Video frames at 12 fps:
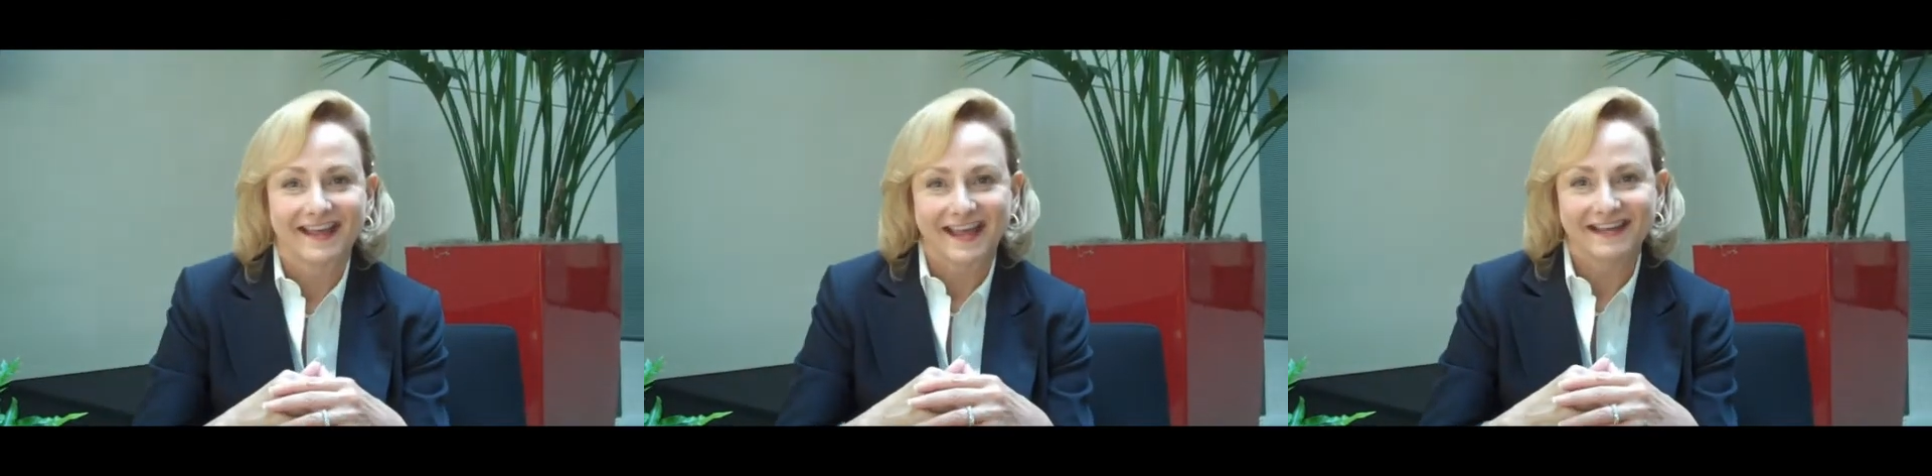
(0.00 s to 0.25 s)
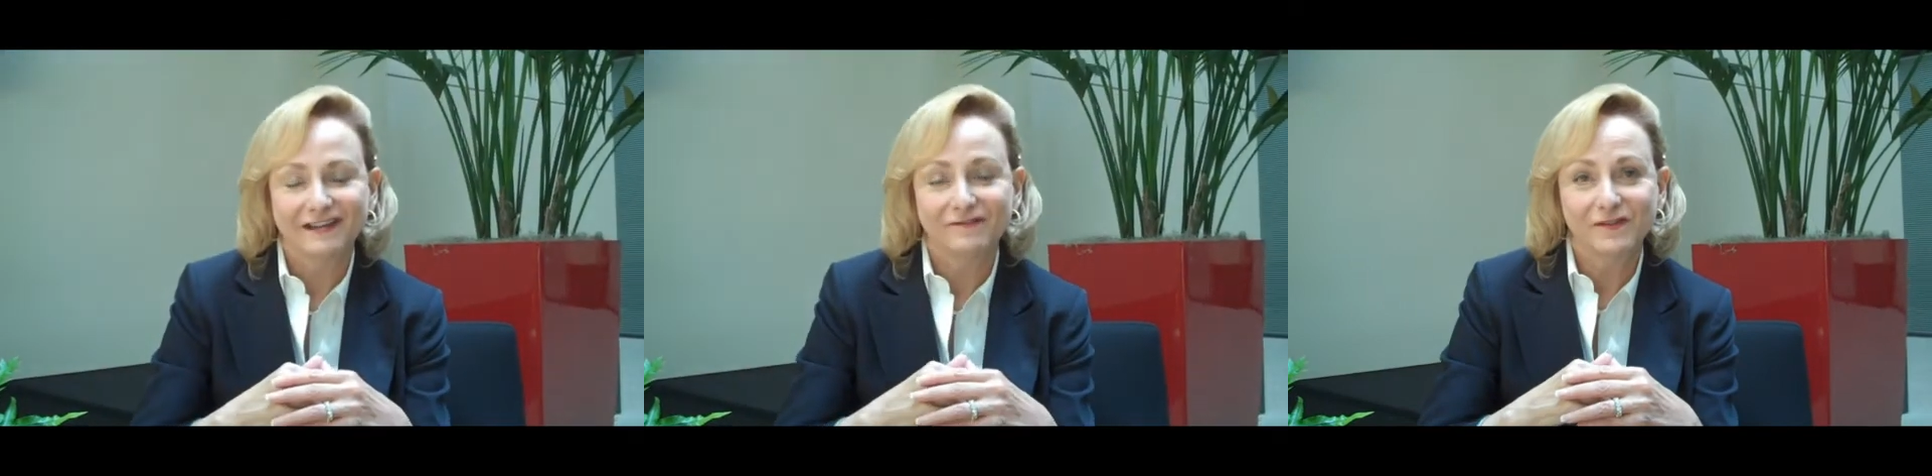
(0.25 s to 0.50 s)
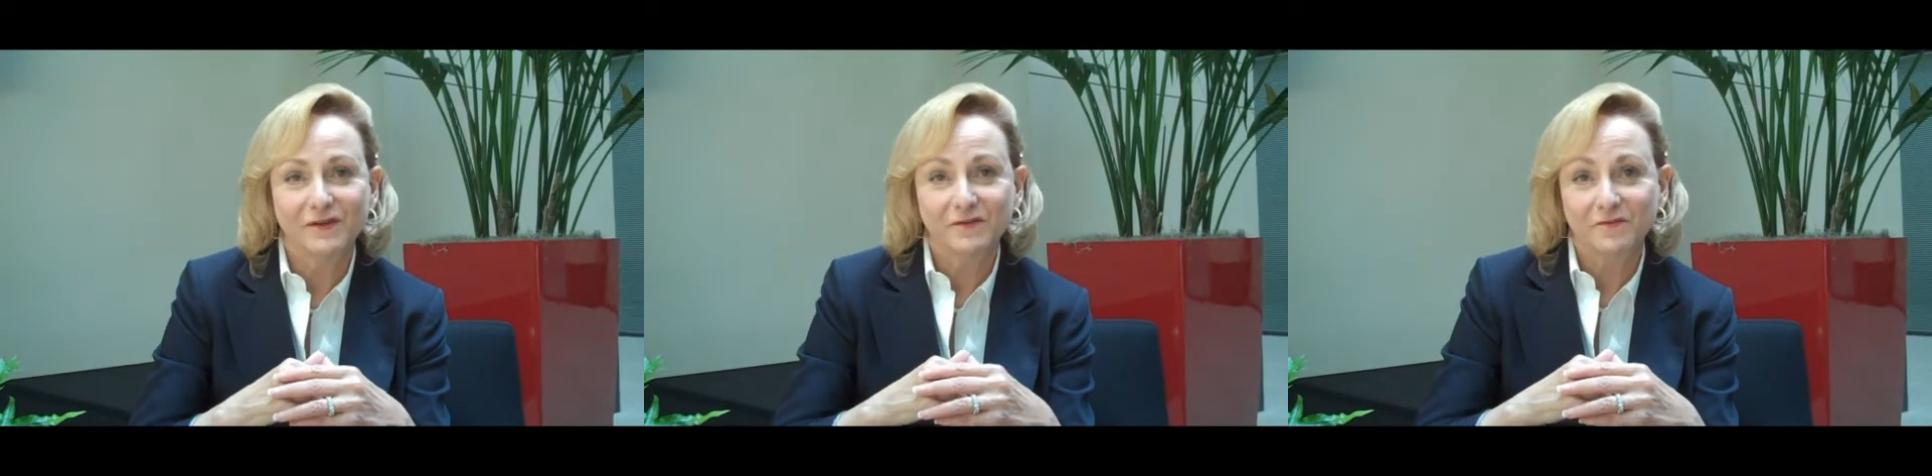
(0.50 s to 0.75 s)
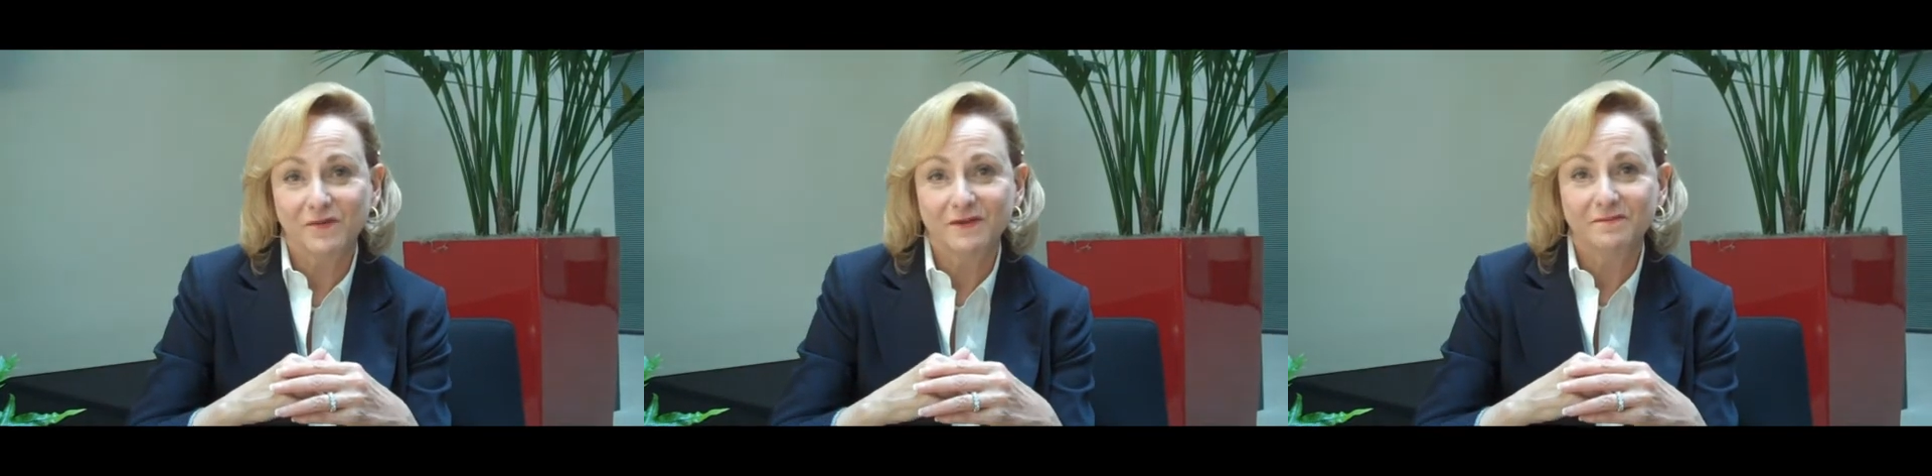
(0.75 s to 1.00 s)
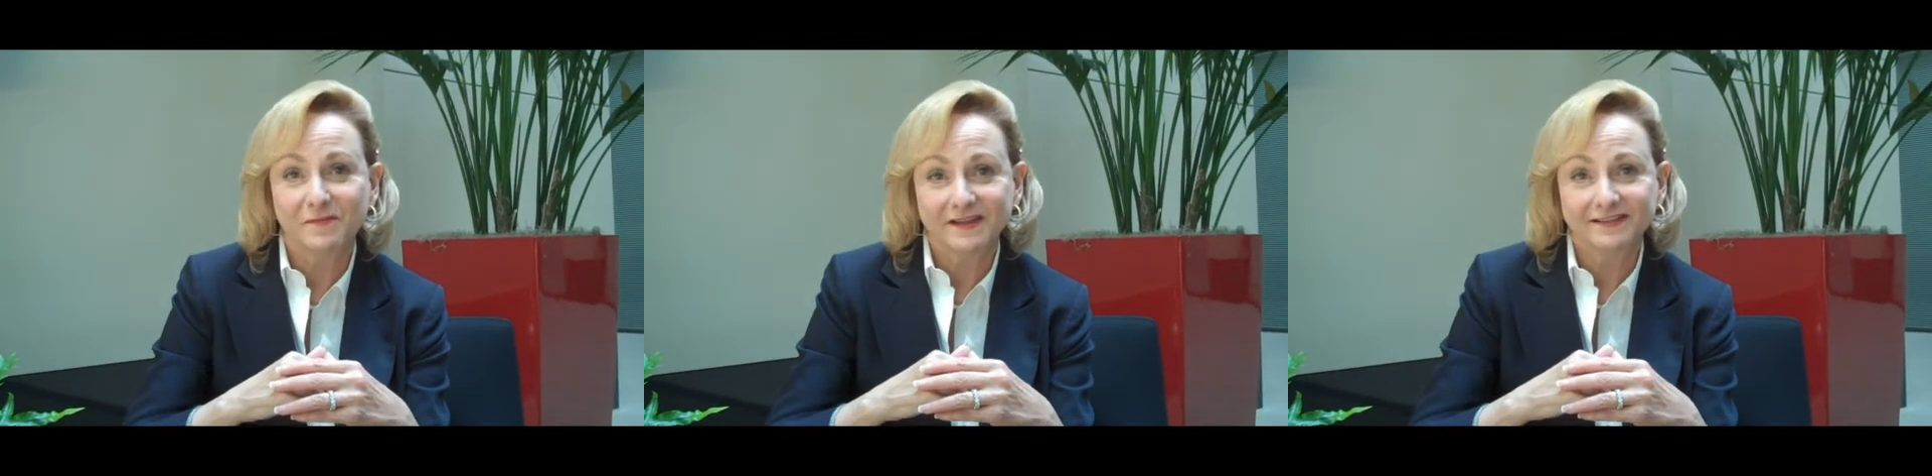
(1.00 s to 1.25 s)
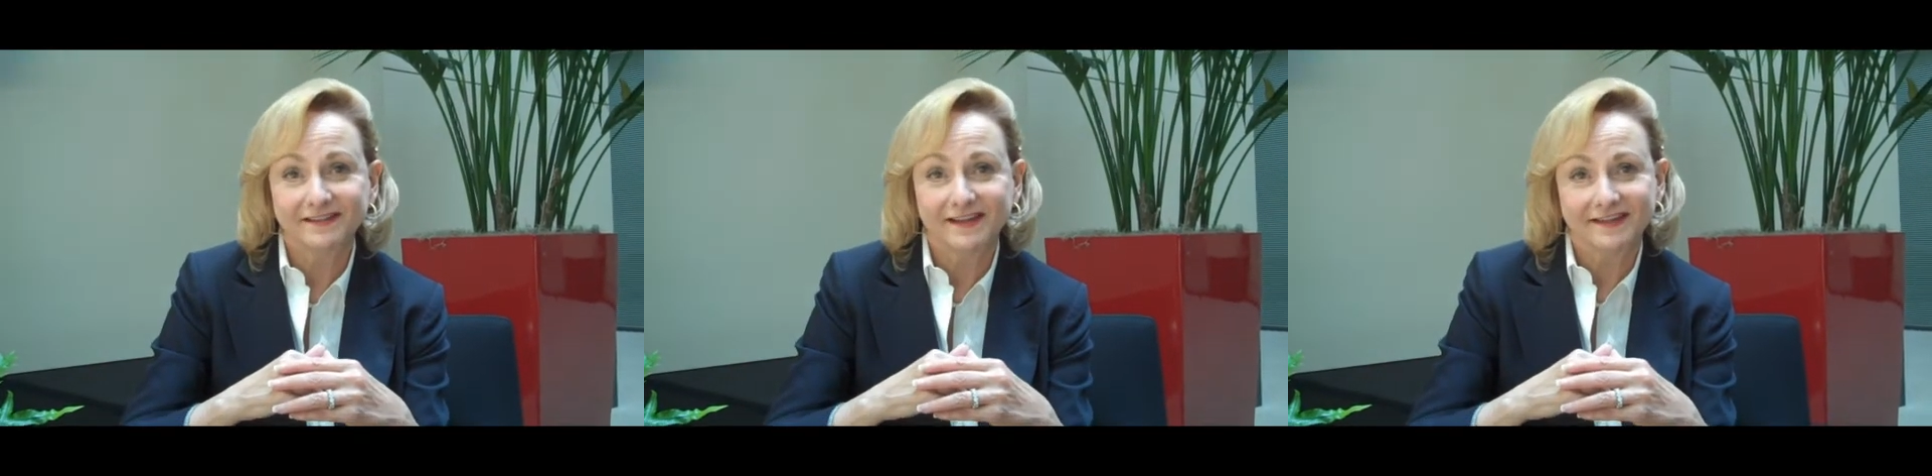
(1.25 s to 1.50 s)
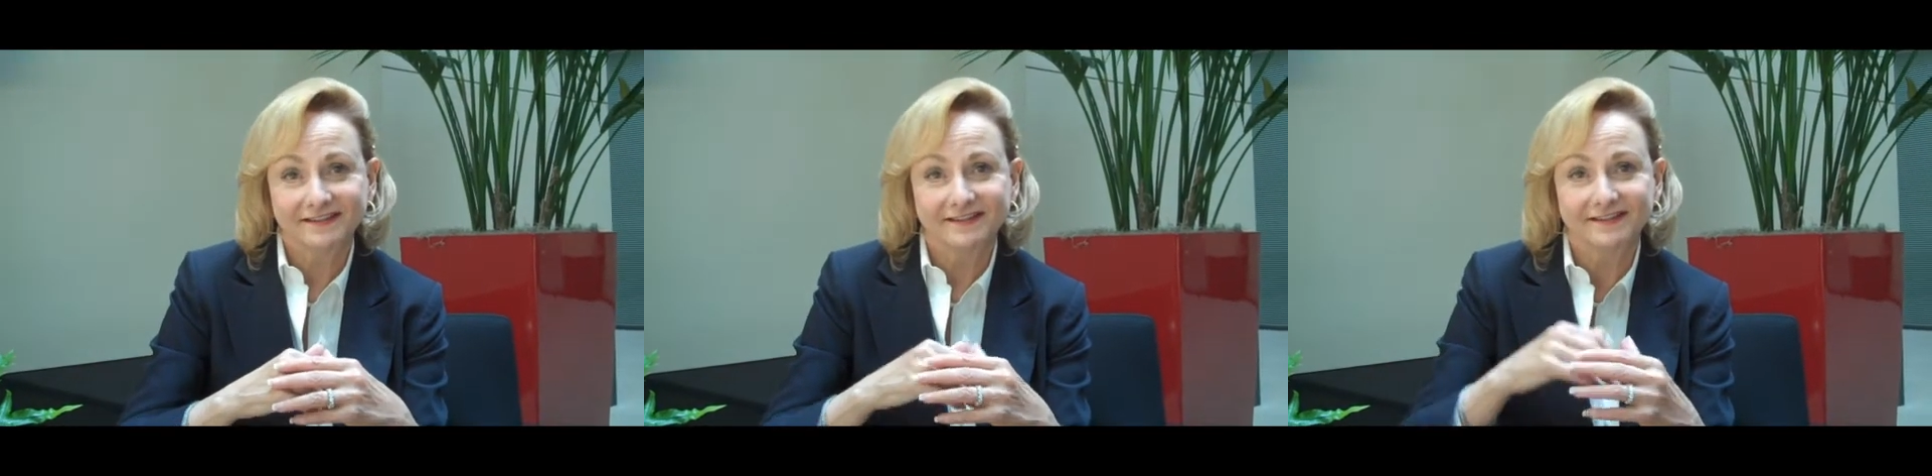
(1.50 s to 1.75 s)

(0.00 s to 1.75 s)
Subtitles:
And even though the one best test